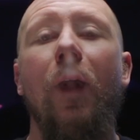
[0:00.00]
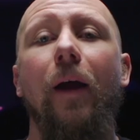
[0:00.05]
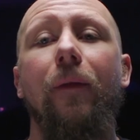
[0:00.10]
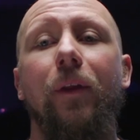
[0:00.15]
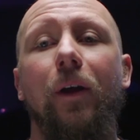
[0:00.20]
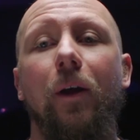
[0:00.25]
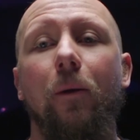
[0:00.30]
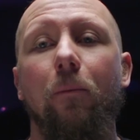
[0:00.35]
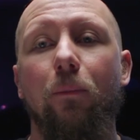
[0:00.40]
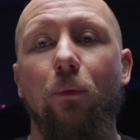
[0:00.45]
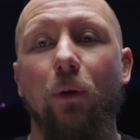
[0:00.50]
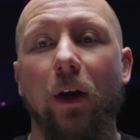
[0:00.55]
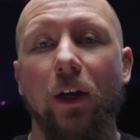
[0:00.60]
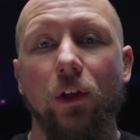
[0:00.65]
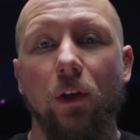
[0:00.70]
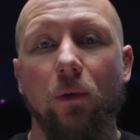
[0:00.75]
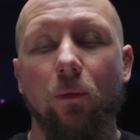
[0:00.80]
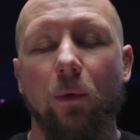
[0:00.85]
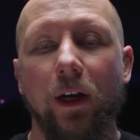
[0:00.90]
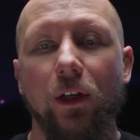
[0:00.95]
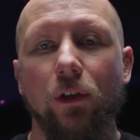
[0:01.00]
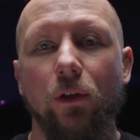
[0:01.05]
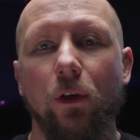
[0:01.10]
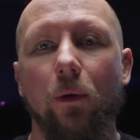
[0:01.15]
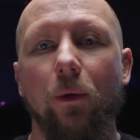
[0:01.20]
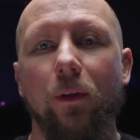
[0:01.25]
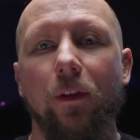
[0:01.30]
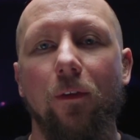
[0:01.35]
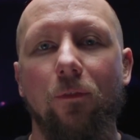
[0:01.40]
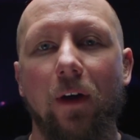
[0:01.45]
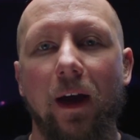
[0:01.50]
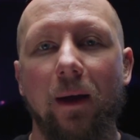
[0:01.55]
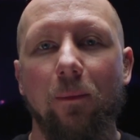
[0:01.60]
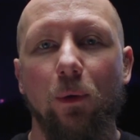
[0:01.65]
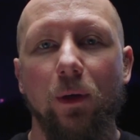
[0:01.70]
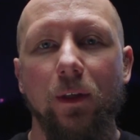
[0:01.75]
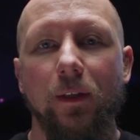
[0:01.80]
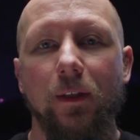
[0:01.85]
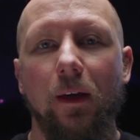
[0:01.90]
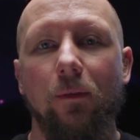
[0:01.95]
And the compression ratio in the
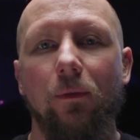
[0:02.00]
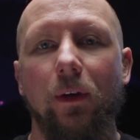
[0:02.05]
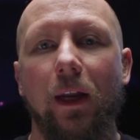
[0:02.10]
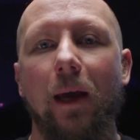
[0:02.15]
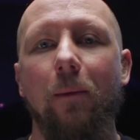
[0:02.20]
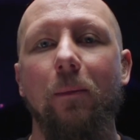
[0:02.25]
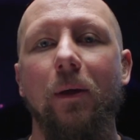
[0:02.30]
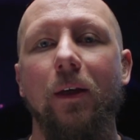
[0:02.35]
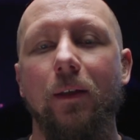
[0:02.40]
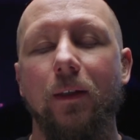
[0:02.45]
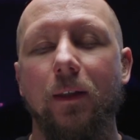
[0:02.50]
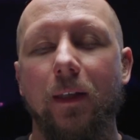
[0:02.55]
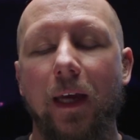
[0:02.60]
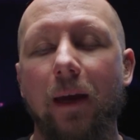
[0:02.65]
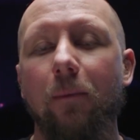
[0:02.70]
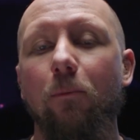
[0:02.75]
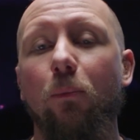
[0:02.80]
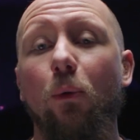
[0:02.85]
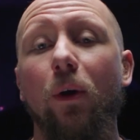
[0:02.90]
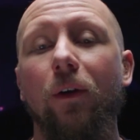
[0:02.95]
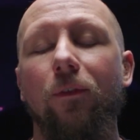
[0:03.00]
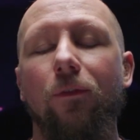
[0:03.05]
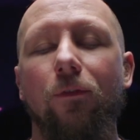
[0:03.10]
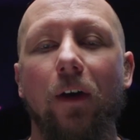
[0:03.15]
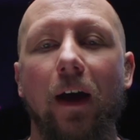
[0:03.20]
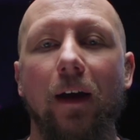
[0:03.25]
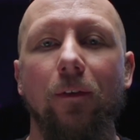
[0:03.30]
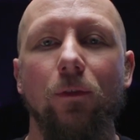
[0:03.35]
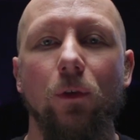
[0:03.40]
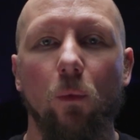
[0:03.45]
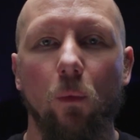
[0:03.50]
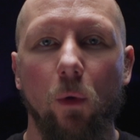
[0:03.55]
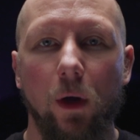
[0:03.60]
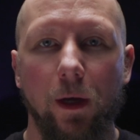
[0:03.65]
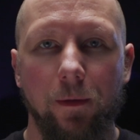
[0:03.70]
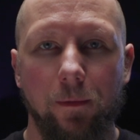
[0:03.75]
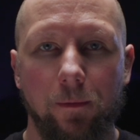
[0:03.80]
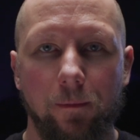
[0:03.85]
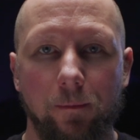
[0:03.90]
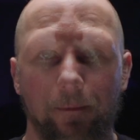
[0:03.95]
5.7 Hemi is 10.5 to
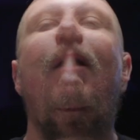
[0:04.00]
1.